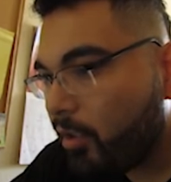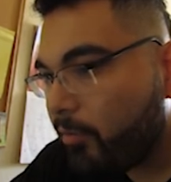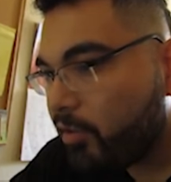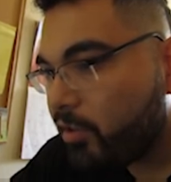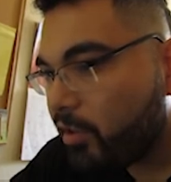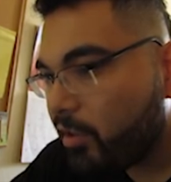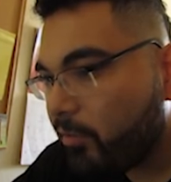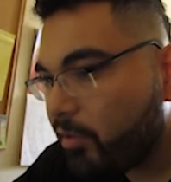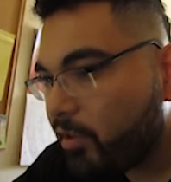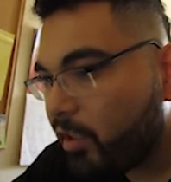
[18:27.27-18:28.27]
me
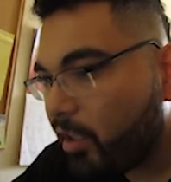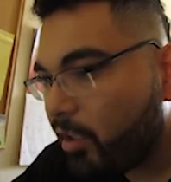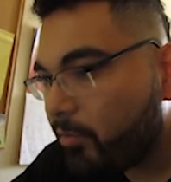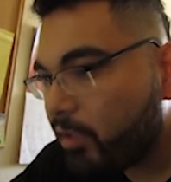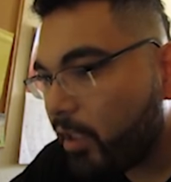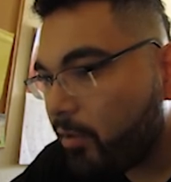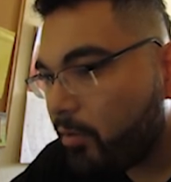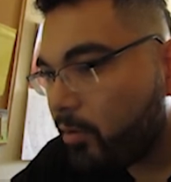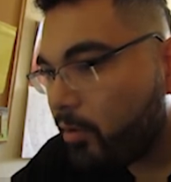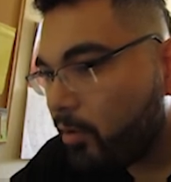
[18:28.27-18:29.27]
see how it comes out.
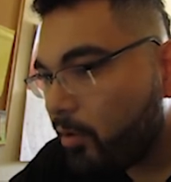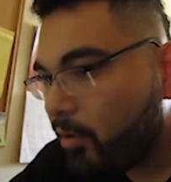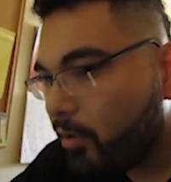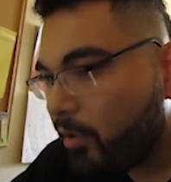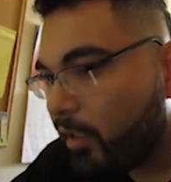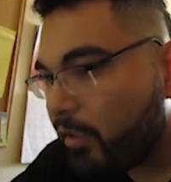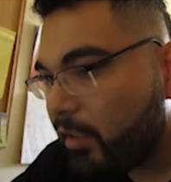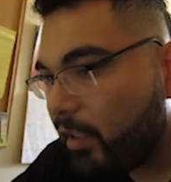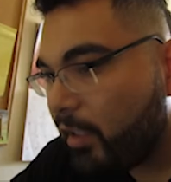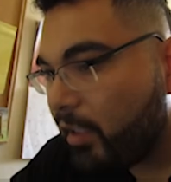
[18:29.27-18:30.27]
Like
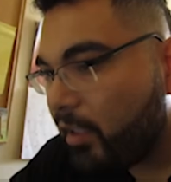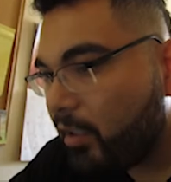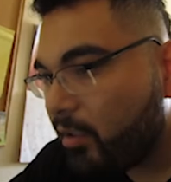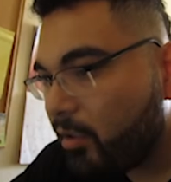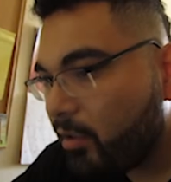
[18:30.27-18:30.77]
that.